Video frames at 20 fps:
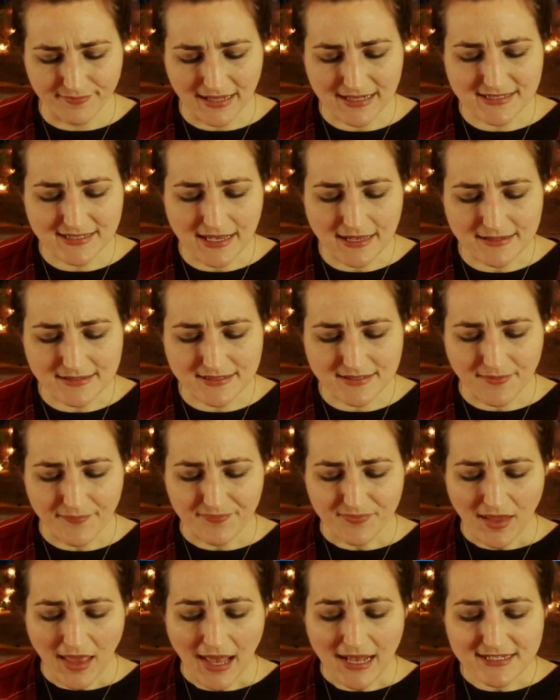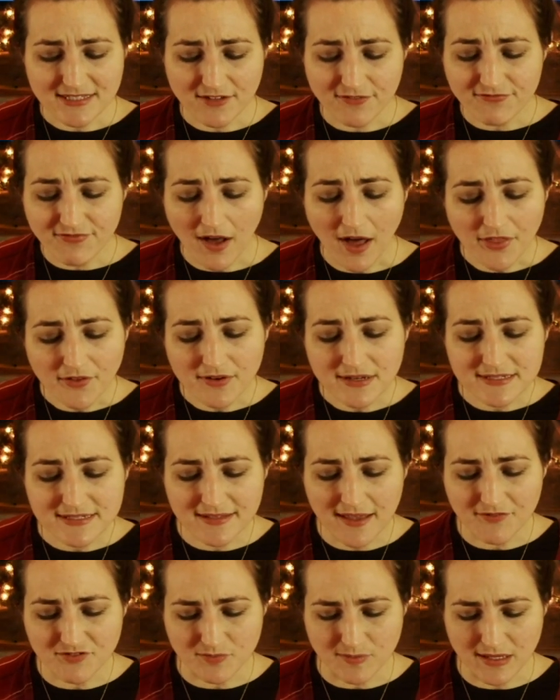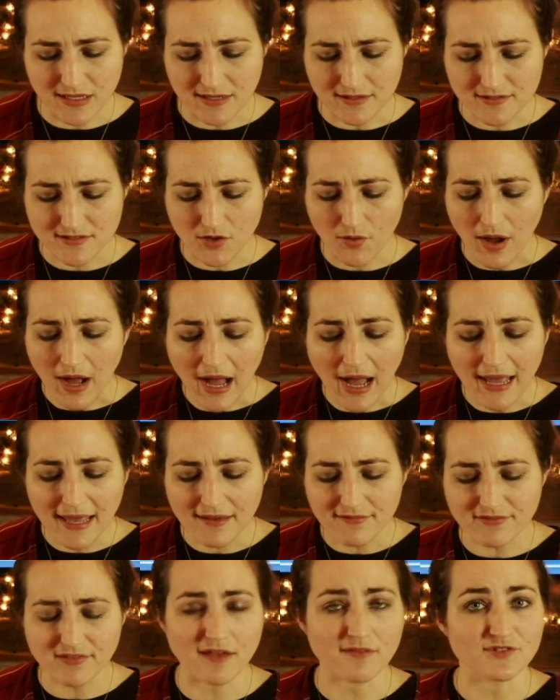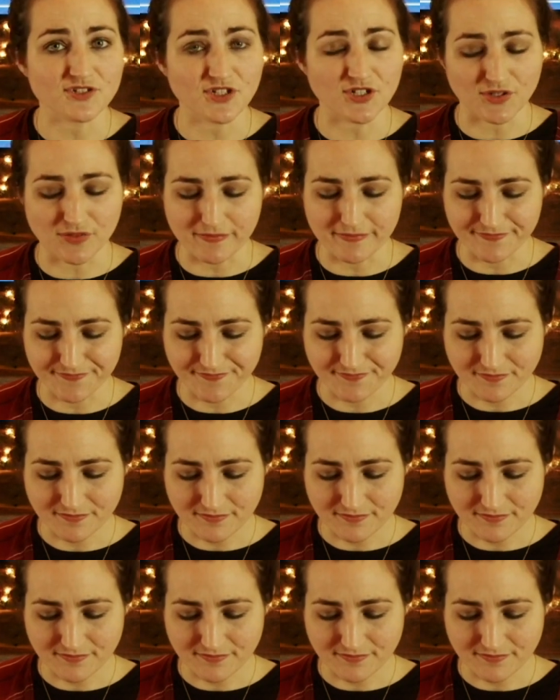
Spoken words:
It says, "As the Father has loved me, so I have loved you.